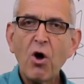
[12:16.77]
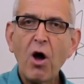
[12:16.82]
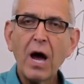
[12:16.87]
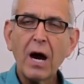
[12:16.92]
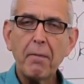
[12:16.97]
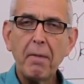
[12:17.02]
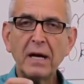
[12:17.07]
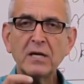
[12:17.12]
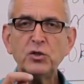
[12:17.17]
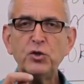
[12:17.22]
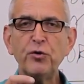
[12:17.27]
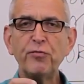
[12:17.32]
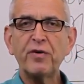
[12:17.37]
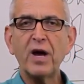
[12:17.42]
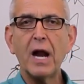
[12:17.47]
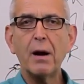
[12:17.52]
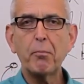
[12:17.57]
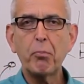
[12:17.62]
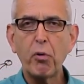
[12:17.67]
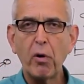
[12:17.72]
talk about
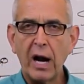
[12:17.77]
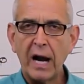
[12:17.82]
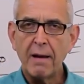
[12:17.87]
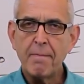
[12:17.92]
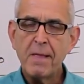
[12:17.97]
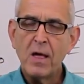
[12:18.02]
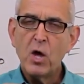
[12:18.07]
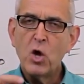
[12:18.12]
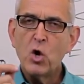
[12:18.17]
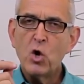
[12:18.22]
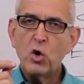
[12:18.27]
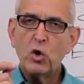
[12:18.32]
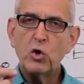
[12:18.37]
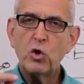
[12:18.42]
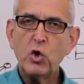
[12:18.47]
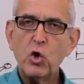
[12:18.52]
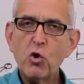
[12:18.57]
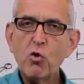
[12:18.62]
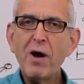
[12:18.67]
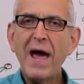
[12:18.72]
you've got to pray,
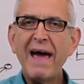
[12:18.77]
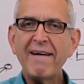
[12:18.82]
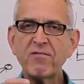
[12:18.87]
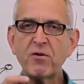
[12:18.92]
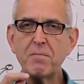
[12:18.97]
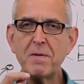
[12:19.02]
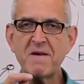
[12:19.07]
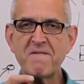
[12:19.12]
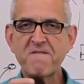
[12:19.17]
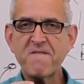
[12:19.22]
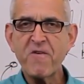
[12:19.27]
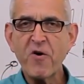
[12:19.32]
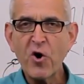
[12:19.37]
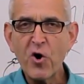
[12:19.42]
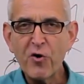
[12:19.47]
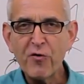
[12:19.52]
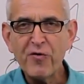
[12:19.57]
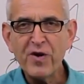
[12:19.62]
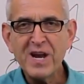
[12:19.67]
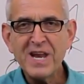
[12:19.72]
you have to be
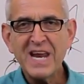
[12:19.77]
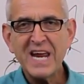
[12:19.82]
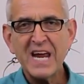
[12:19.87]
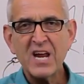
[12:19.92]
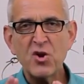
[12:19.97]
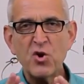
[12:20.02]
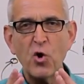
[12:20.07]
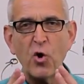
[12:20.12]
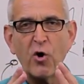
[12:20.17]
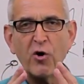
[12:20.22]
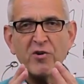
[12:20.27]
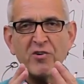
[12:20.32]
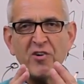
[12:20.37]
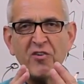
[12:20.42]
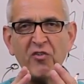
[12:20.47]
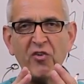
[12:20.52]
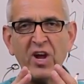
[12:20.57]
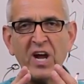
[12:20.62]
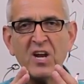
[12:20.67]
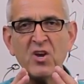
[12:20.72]
fervent in
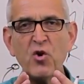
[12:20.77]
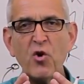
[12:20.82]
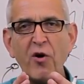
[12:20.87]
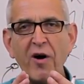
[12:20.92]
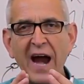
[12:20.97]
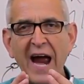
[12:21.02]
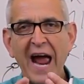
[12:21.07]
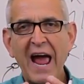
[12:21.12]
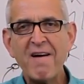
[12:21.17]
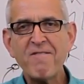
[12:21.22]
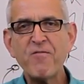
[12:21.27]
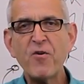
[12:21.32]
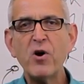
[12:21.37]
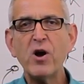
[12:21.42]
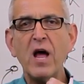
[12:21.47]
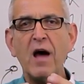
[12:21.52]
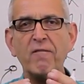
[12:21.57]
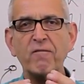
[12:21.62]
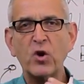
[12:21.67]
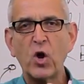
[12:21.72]
your
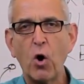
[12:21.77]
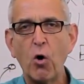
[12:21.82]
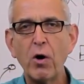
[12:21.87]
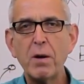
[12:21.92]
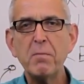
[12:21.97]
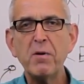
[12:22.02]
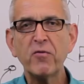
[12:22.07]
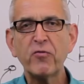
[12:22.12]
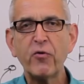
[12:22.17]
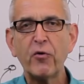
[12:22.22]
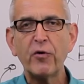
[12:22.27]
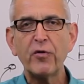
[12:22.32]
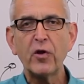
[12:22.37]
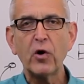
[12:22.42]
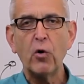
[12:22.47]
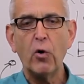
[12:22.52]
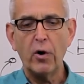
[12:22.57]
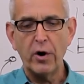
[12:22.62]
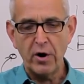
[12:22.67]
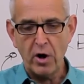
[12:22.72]
effort of going before
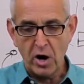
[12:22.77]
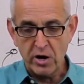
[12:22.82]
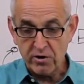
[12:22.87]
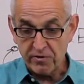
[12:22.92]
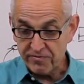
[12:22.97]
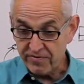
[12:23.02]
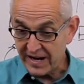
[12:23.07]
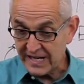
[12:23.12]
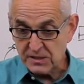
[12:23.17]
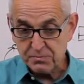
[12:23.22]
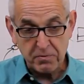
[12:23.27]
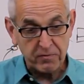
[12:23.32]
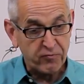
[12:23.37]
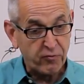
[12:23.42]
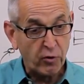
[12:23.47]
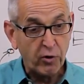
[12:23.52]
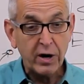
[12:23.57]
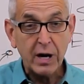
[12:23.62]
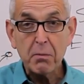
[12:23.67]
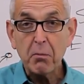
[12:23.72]
the Lord, on your face
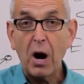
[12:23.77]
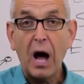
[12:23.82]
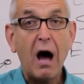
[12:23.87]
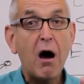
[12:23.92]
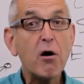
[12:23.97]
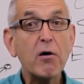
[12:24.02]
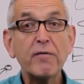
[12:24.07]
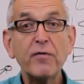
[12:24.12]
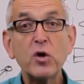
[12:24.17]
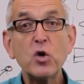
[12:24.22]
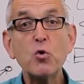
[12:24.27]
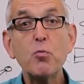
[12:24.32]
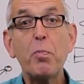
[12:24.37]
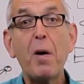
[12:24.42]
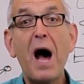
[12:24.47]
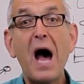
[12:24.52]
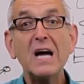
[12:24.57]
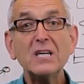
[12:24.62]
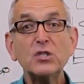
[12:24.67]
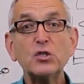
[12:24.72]
before Him, or however you
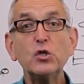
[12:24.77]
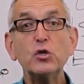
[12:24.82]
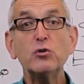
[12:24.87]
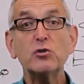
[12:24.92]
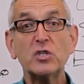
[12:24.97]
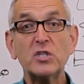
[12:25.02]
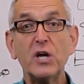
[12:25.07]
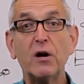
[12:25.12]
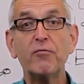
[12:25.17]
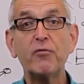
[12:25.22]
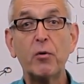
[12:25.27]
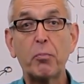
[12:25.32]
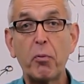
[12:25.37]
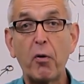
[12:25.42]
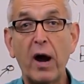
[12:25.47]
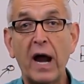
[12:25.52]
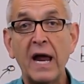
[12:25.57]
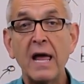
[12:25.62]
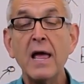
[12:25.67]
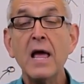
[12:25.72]
posture yourself to
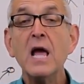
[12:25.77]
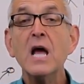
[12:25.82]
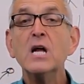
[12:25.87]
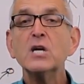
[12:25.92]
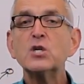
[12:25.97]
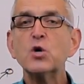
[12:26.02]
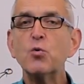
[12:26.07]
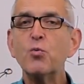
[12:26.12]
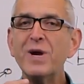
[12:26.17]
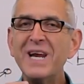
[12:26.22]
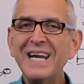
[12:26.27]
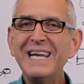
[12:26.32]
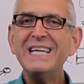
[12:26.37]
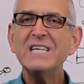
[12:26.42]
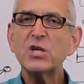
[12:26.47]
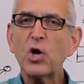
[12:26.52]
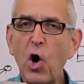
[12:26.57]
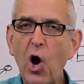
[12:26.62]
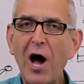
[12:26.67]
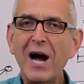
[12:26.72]
pray, to
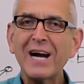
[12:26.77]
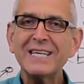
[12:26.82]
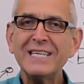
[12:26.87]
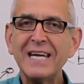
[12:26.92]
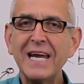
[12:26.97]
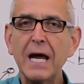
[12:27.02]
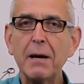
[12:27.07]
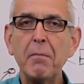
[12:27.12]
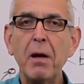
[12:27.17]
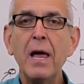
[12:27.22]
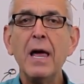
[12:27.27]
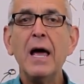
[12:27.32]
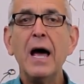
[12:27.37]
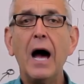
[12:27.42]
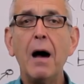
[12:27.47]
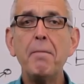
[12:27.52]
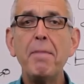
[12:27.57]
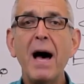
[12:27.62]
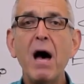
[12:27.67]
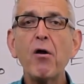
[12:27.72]
really talk to Him
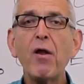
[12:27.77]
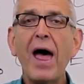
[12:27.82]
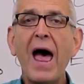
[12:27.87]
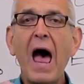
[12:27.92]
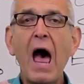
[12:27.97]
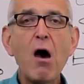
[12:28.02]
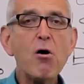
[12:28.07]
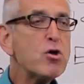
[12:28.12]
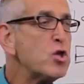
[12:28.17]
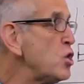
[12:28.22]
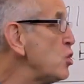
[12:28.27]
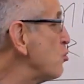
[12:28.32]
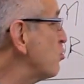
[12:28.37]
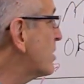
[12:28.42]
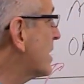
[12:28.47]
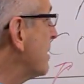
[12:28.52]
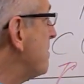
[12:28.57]
about how you